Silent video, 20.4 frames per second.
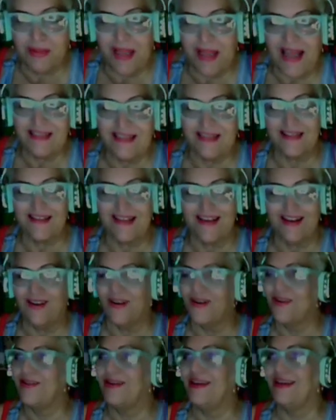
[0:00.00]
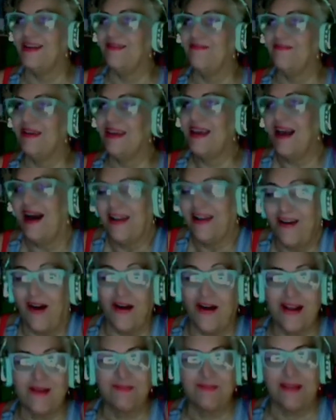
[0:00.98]
blast. I was like, are you kidding me? An
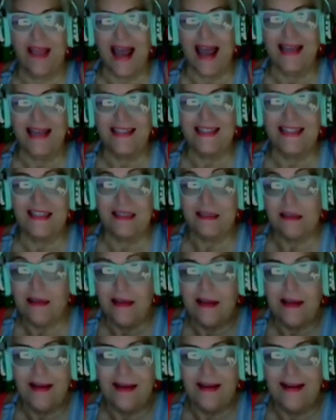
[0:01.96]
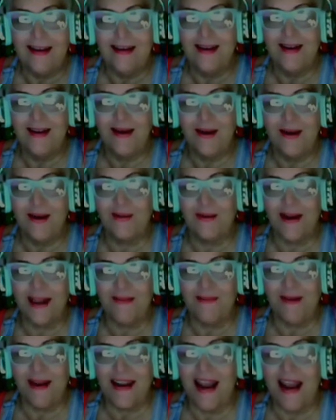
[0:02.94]
Arctic blast? All
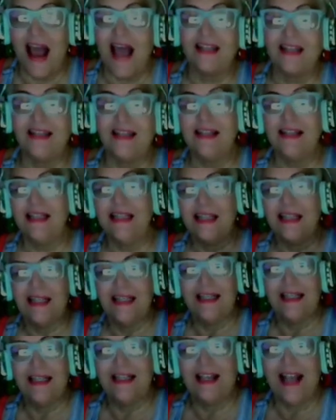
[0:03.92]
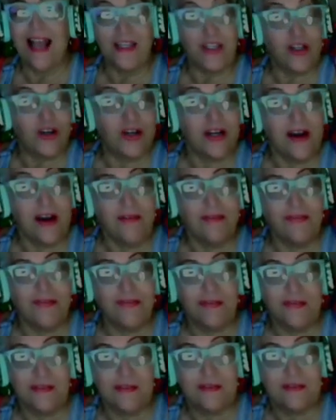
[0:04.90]
right, why not? And sure
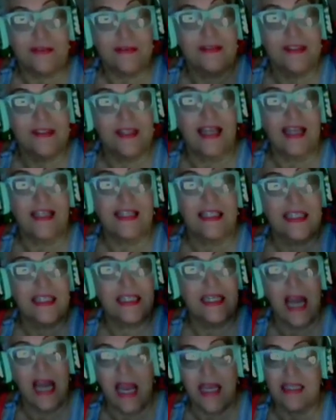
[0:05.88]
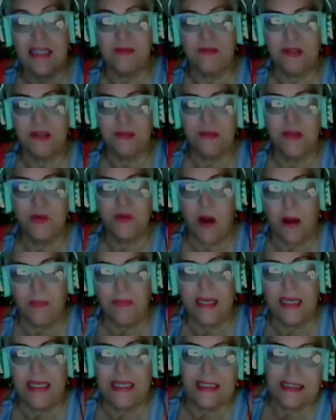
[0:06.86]
enough, like tonight, it's supposed to be
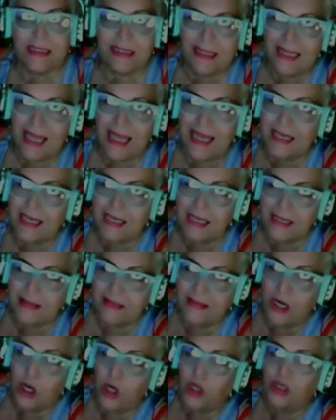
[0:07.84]
dropping like in the